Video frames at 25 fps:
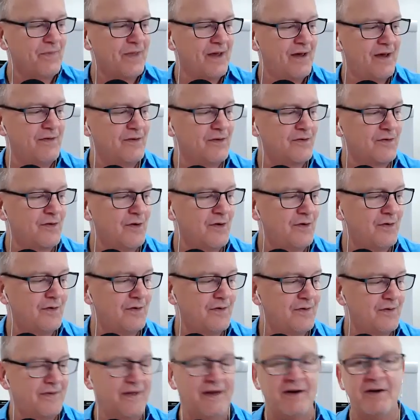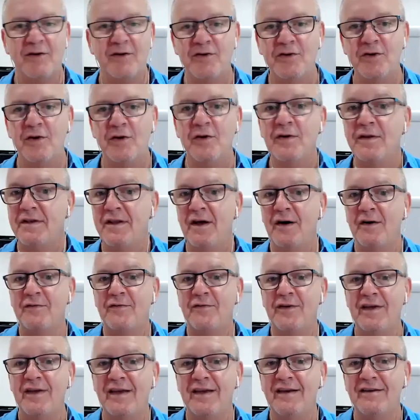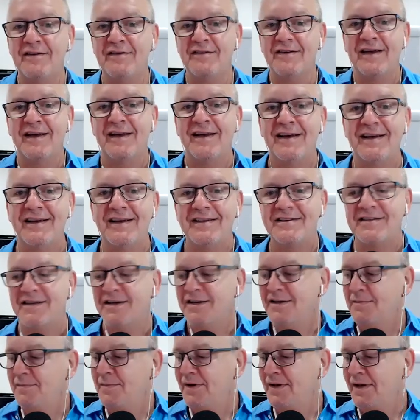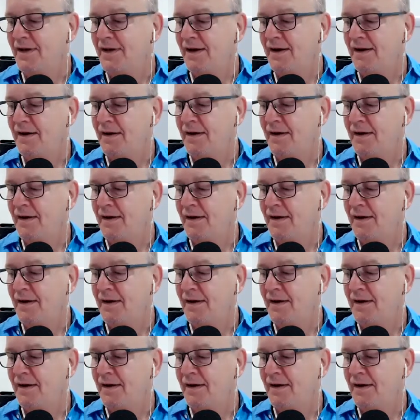and this girl that I known for years, said to me,